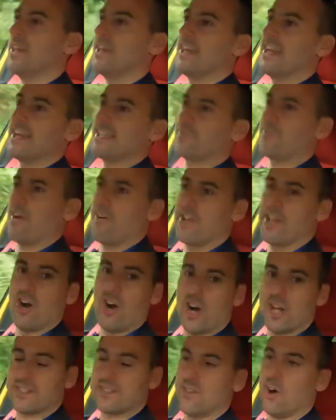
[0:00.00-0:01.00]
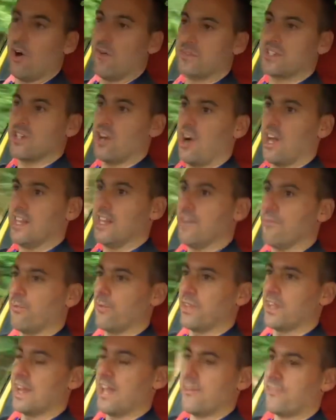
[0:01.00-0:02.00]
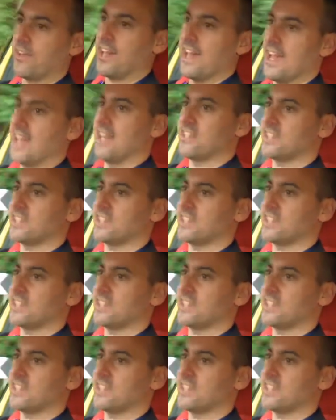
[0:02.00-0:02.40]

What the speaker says: It's very hard. Obviously I live with an FK8,